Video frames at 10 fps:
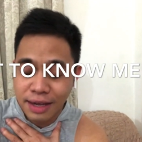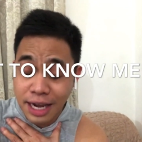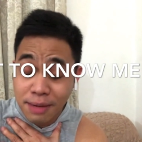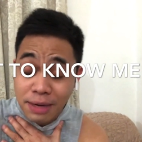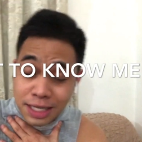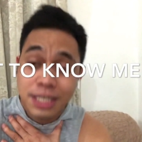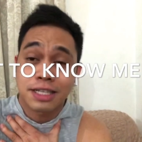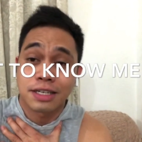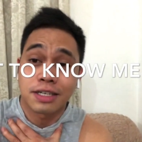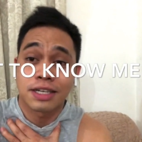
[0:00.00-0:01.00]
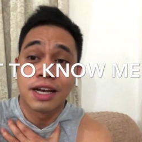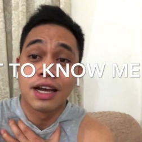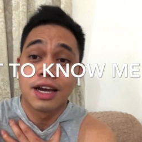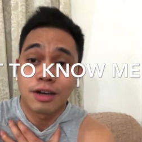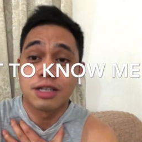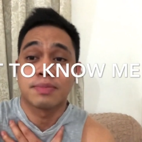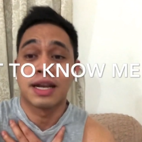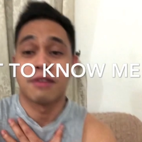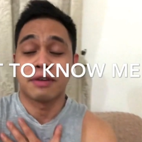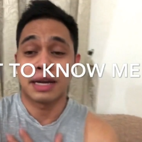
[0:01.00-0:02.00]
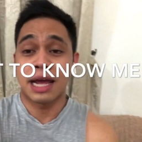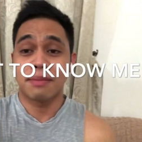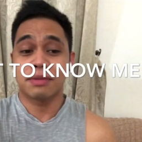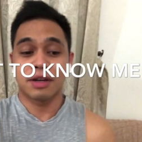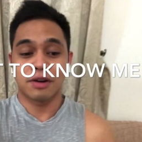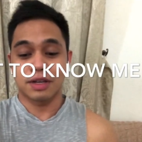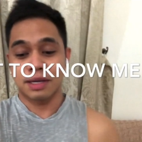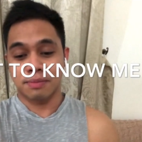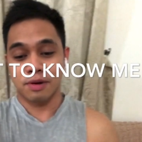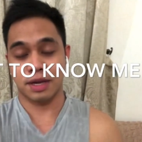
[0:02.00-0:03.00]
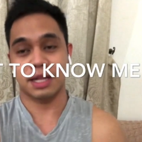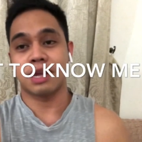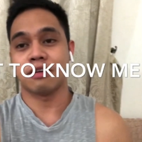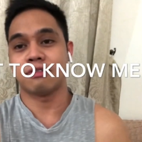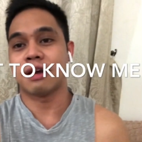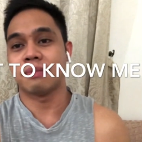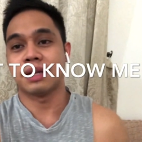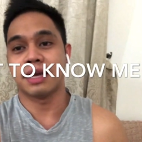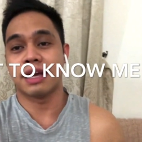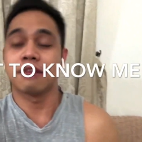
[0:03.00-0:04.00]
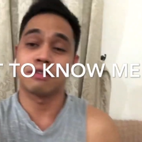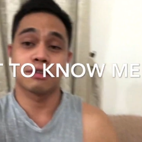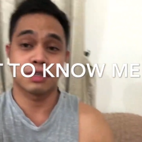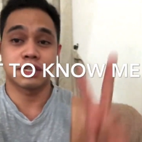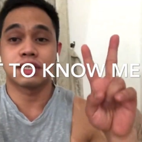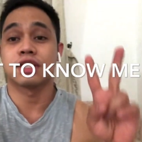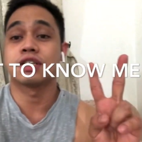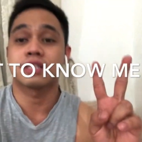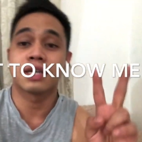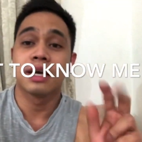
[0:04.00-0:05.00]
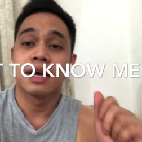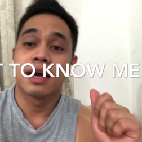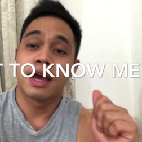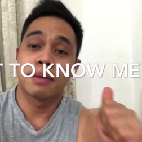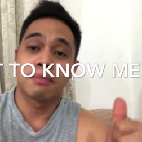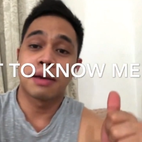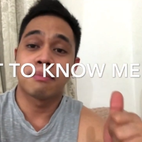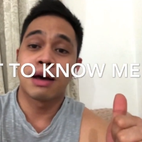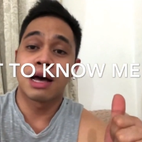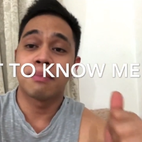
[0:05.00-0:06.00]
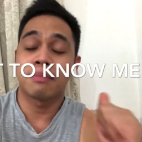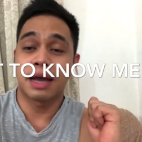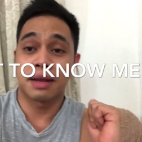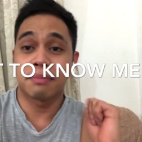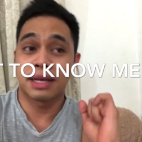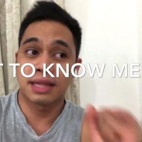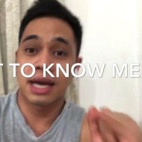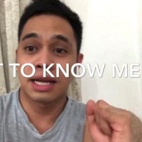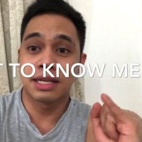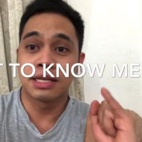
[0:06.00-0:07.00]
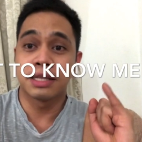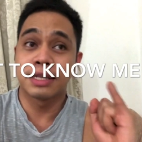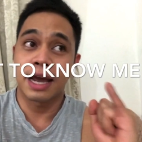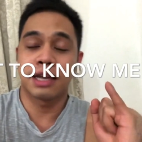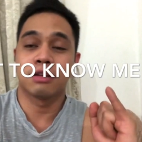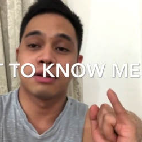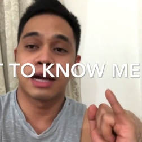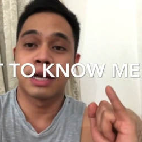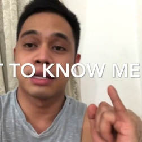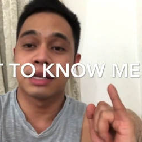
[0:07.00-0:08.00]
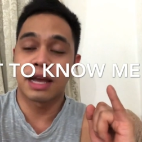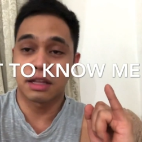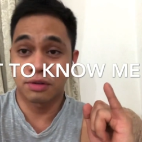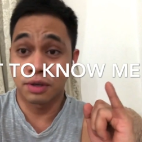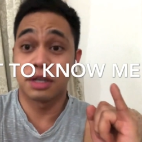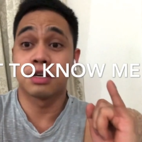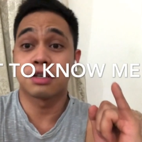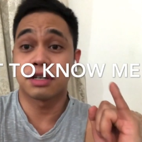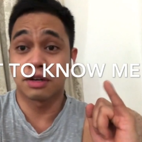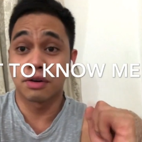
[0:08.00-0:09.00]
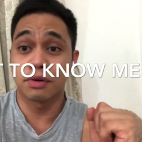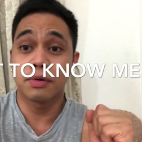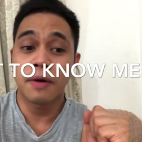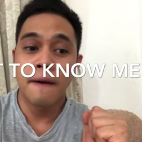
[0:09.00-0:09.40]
and my sisters calls me Love, and I'm the only boy in our family. I have two sisters, and my mom and my dad died already like 2 years ago.